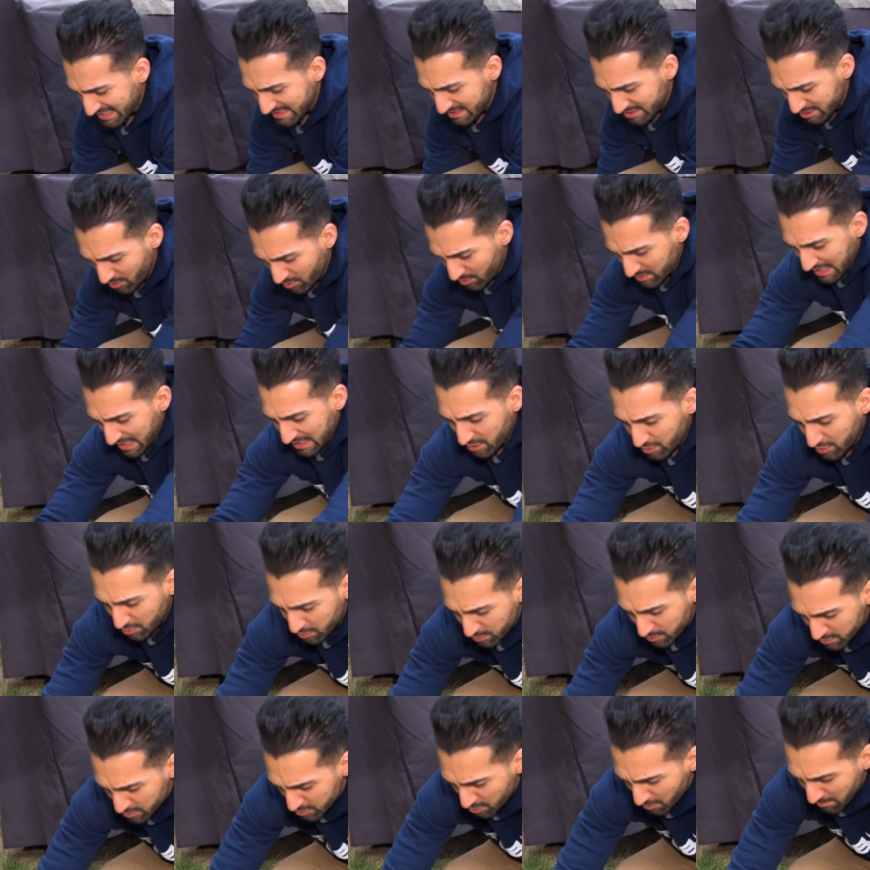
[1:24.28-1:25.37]
of snow that you
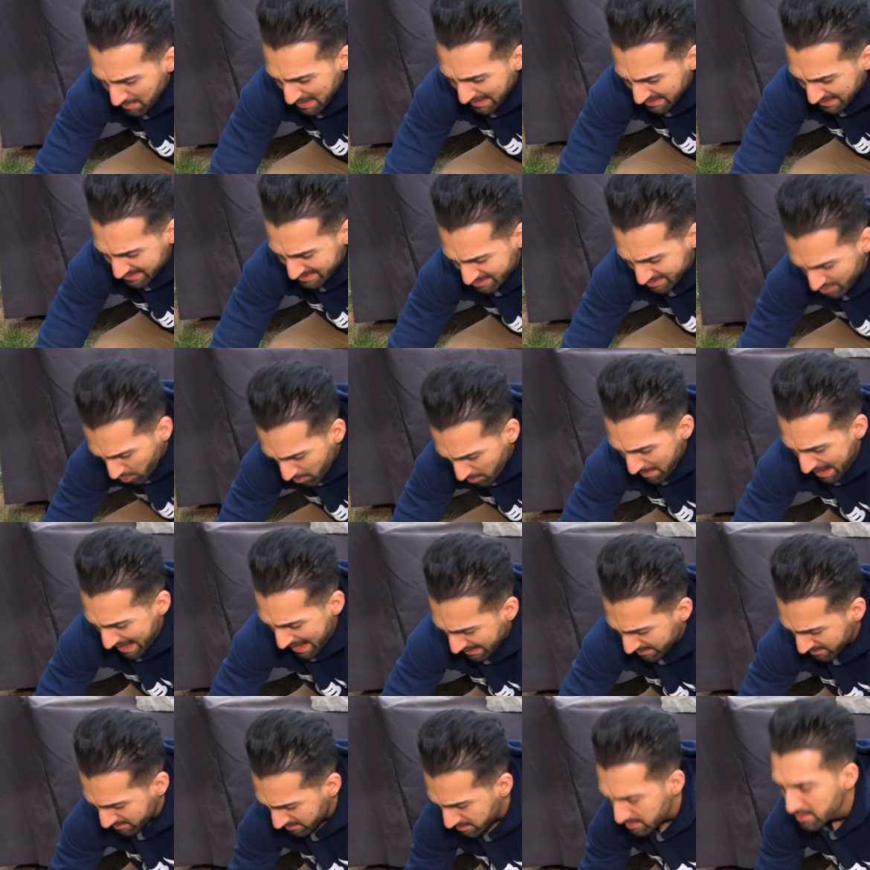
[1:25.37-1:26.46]
use to make a snowman.
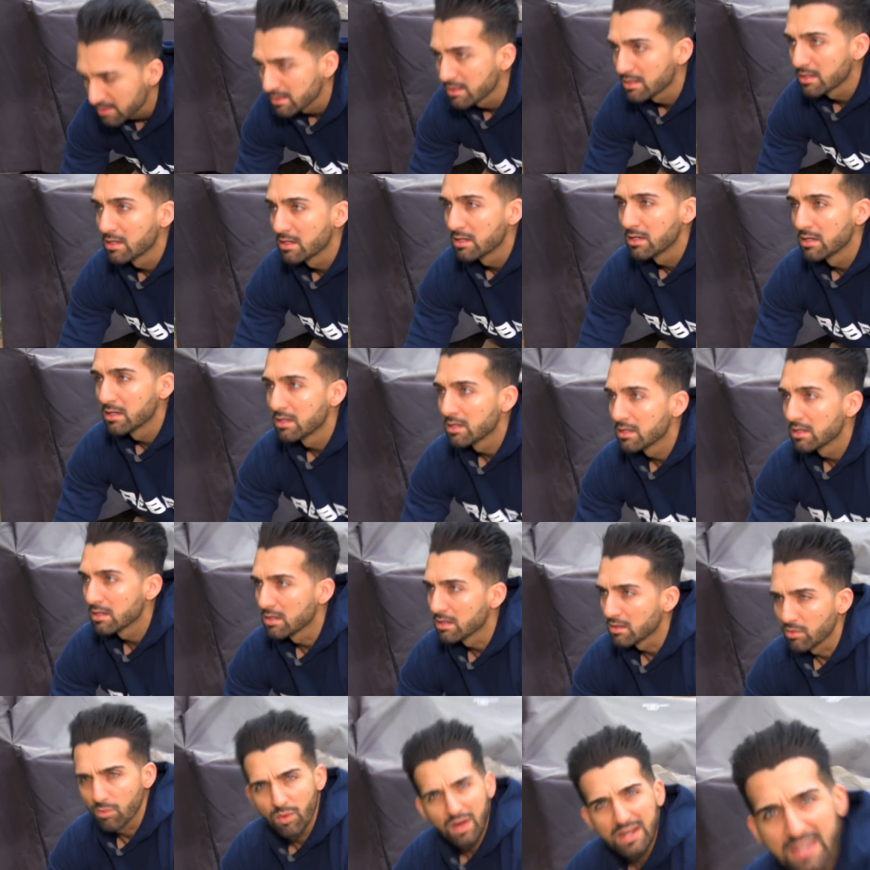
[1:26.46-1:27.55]

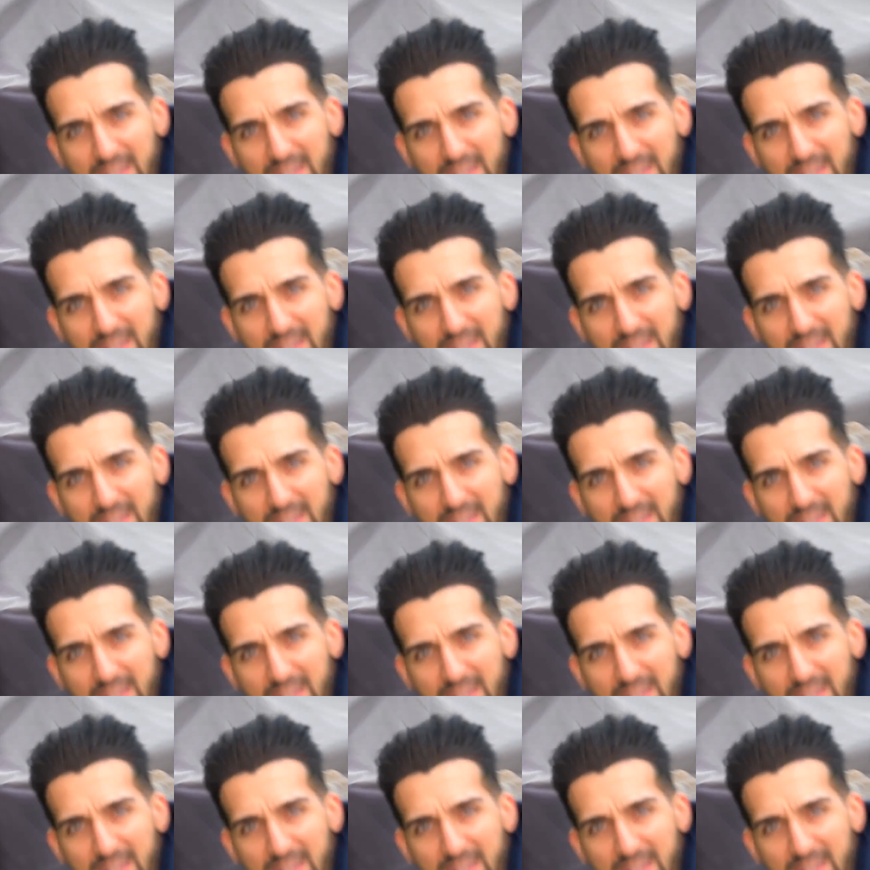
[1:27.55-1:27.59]
Why